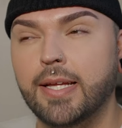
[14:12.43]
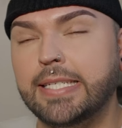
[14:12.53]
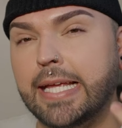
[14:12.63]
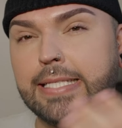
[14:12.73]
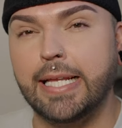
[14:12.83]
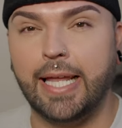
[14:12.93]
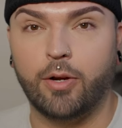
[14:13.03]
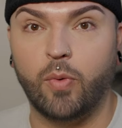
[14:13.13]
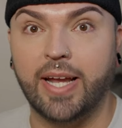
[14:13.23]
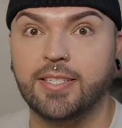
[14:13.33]
tasting like
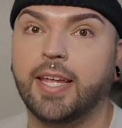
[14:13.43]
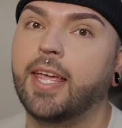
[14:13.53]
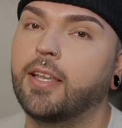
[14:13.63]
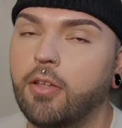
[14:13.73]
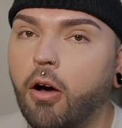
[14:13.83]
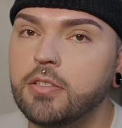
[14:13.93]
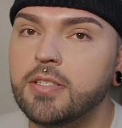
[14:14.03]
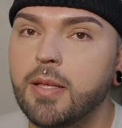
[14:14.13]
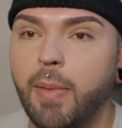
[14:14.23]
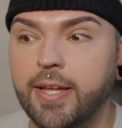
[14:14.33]
ranch? Like, can y'all
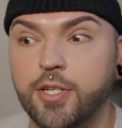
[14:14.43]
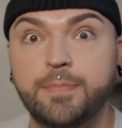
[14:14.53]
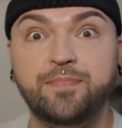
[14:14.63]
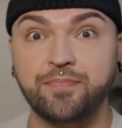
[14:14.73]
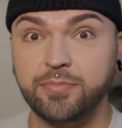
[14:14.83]
just imagine?